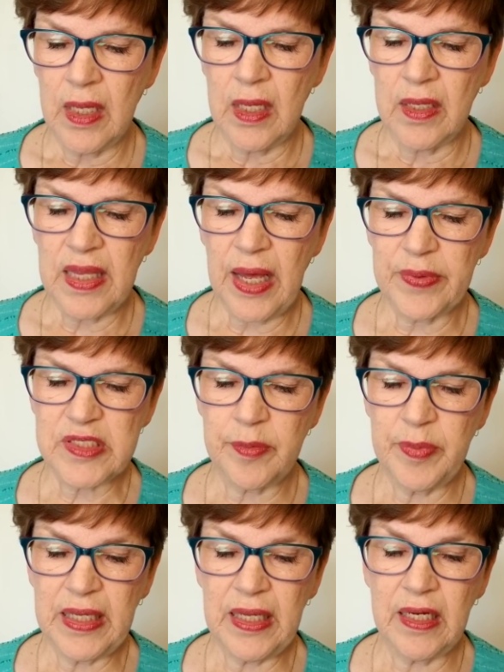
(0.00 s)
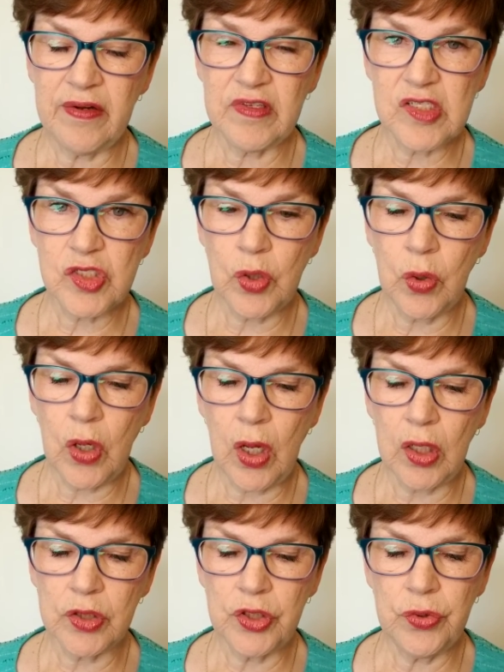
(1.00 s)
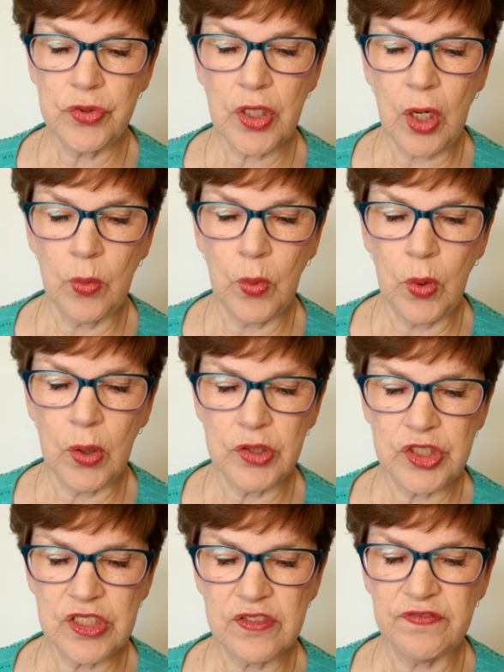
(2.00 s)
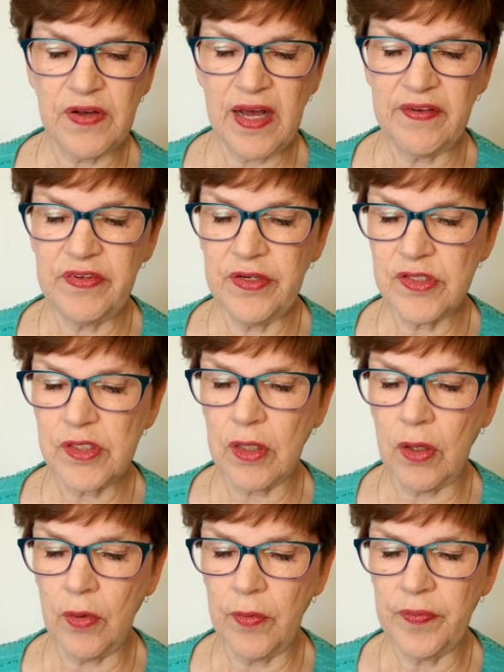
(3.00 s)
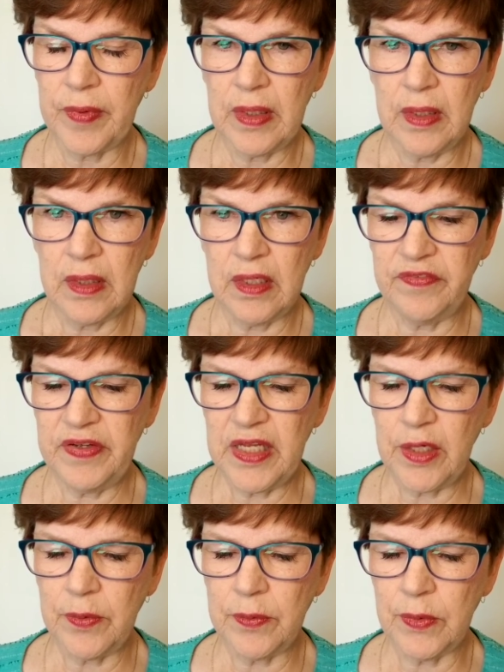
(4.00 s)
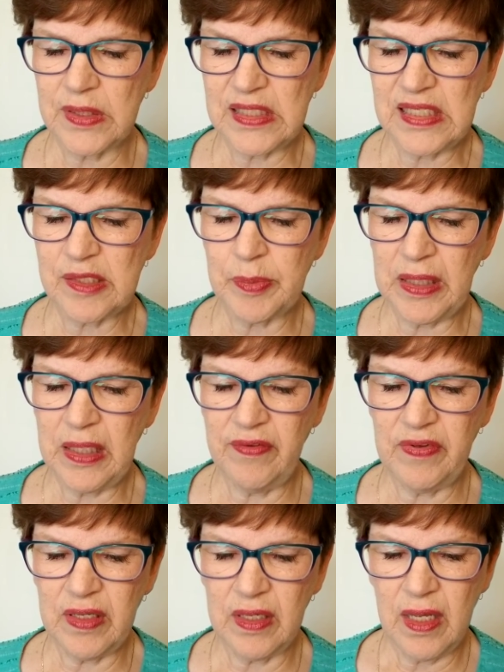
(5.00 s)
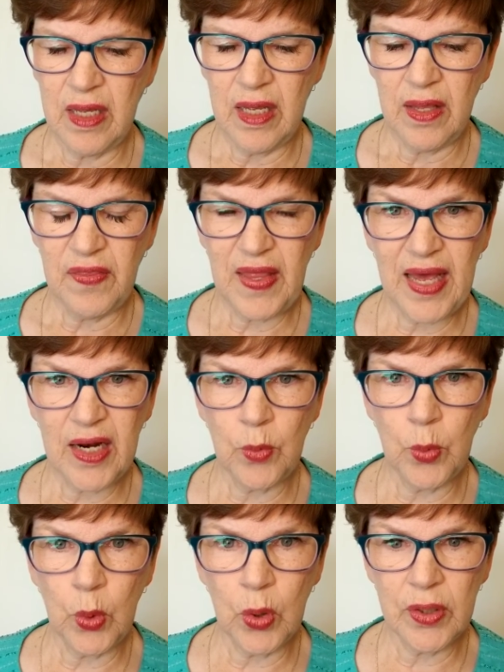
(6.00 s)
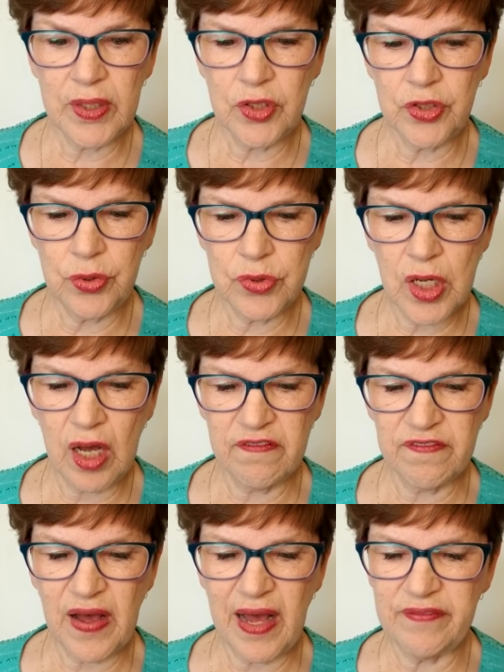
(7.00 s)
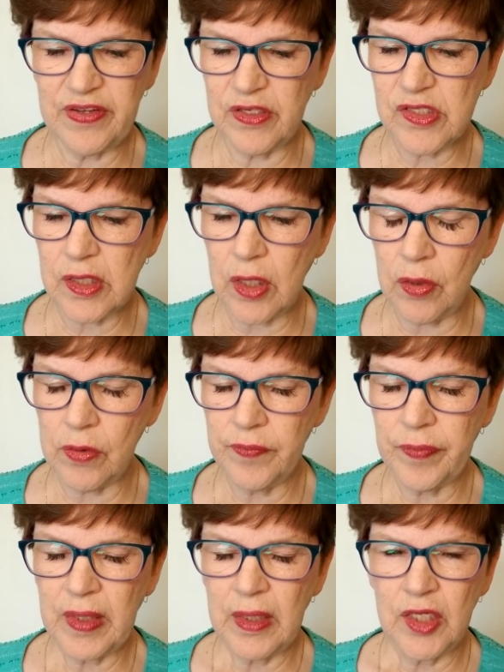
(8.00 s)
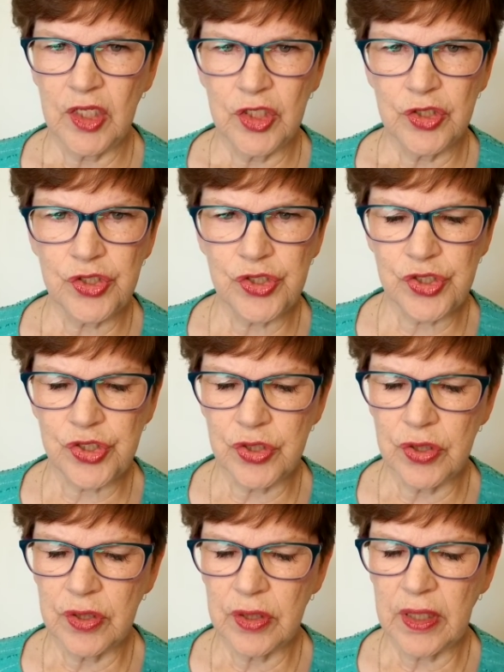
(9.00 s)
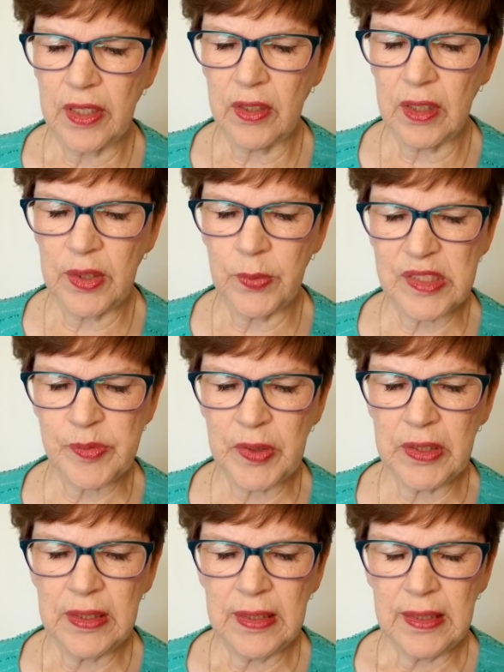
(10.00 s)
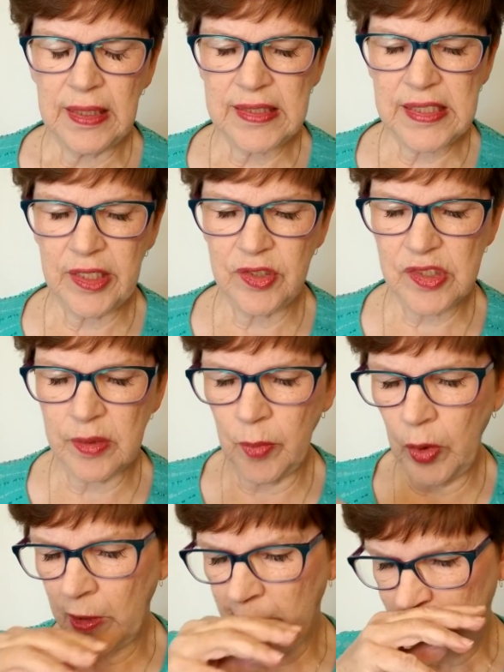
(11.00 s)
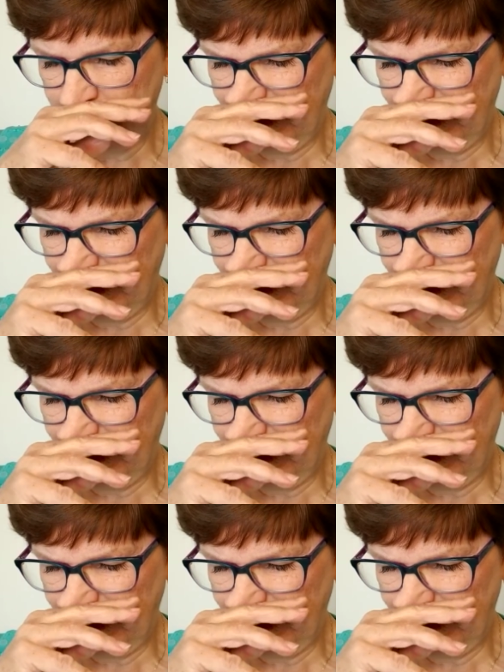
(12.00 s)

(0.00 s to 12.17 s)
That was the beginning of the so-called Utah War just 5 years ago. Lavinia was disbelieving. They had a war in Utah 5 years ago? Shh, Caroline whispered. Let's hear some more.